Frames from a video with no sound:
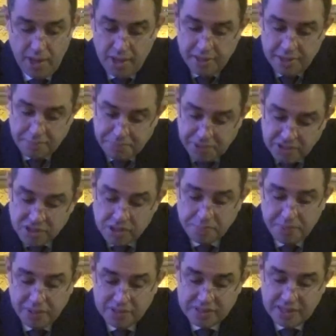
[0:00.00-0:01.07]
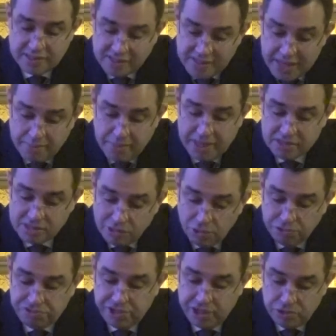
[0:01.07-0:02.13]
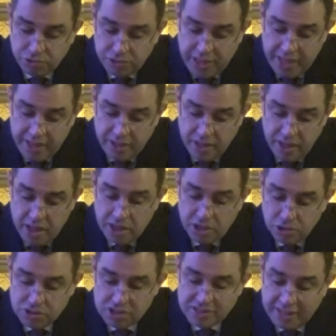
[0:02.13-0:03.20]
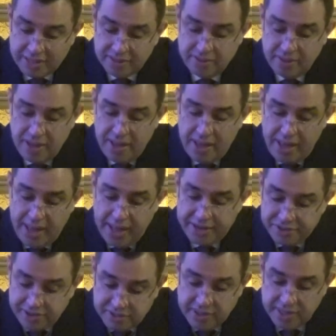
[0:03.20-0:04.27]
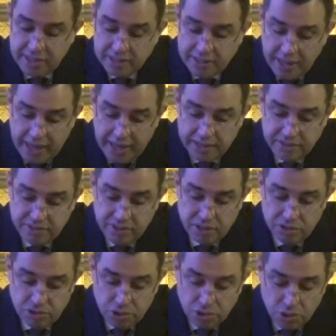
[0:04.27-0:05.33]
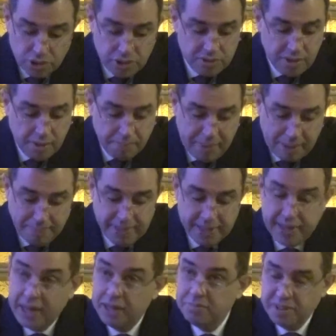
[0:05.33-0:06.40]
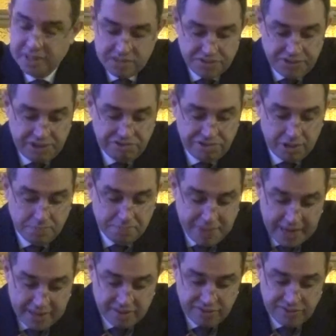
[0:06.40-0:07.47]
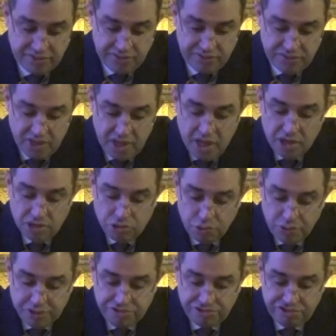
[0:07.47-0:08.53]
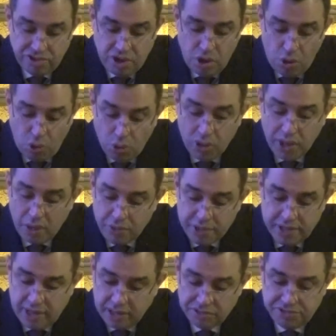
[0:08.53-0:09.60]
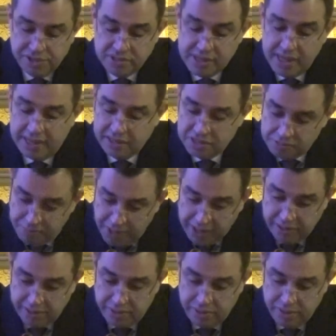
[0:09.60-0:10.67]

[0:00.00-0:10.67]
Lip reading: The principles that Sigma is launching today could set a critical guide to good public administration practices, to which all our countries can aspire.